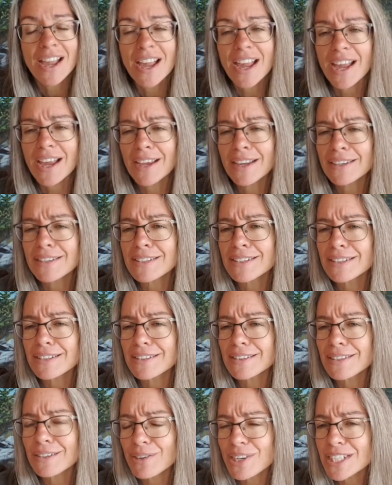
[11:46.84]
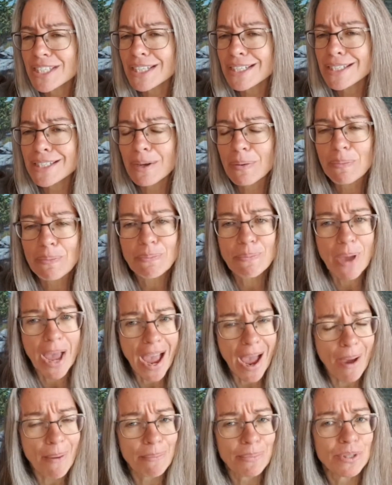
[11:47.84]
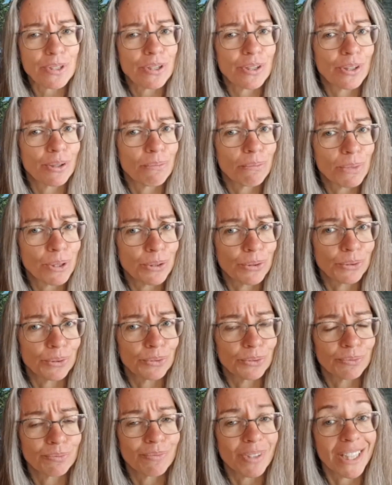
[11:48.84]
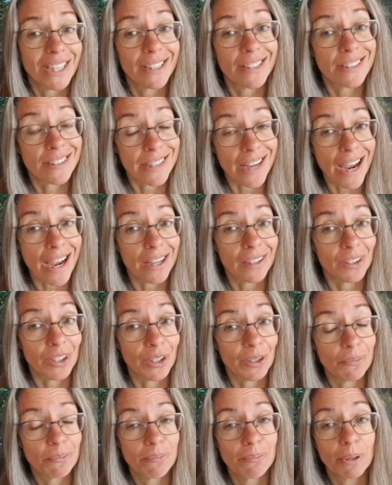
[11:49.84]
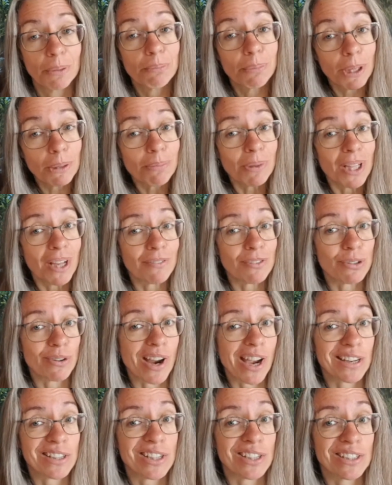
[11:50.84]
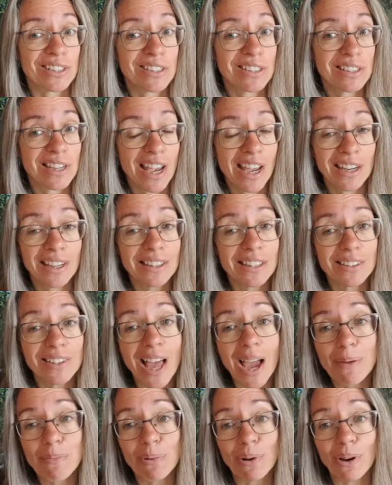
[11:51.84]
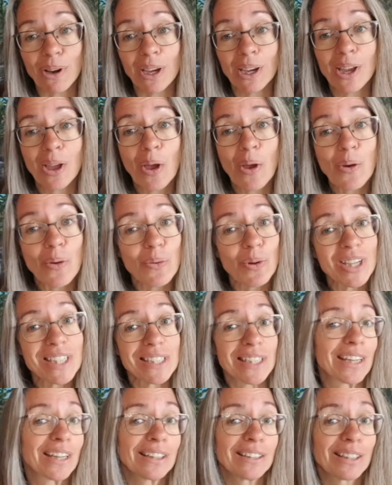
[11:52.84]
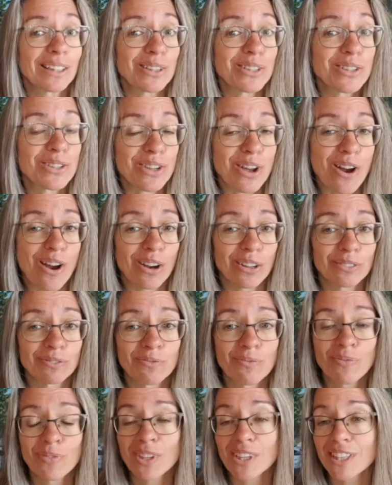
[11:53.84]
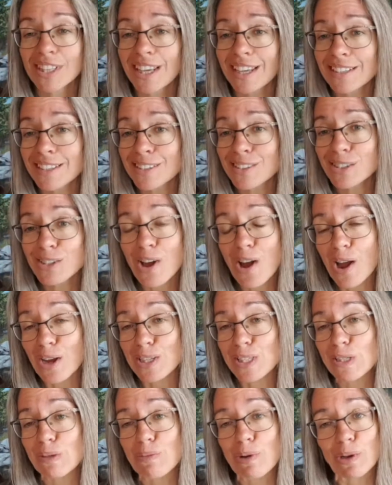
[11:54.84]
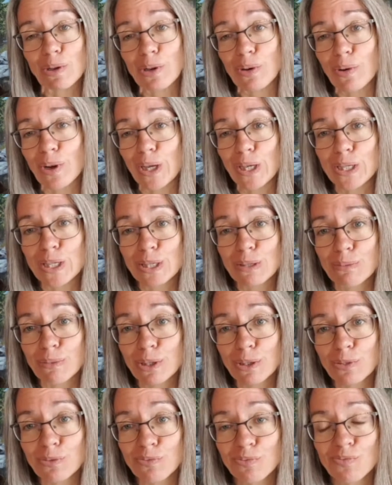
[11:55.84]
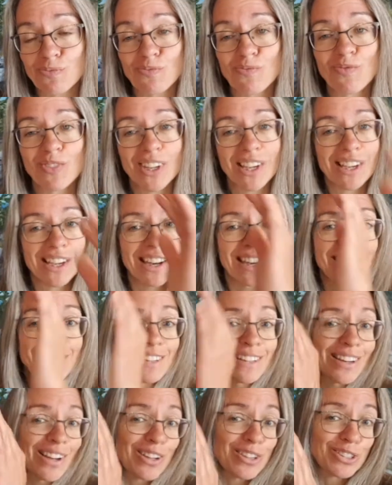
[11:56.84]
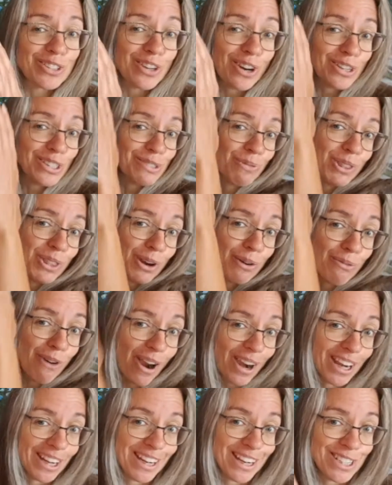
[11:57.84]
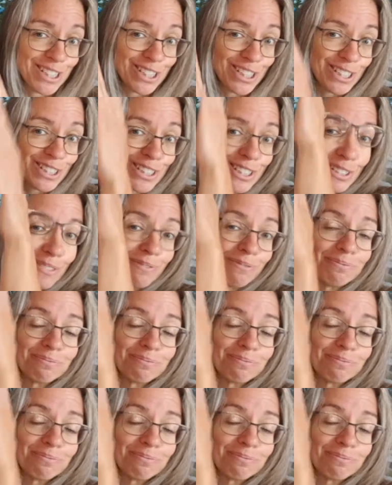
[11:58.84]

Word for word: And there isn't a map to the moon exactly, but people have directions. And at the library, we sing a little song that talks about going to the moon. It starts with our rocket engines.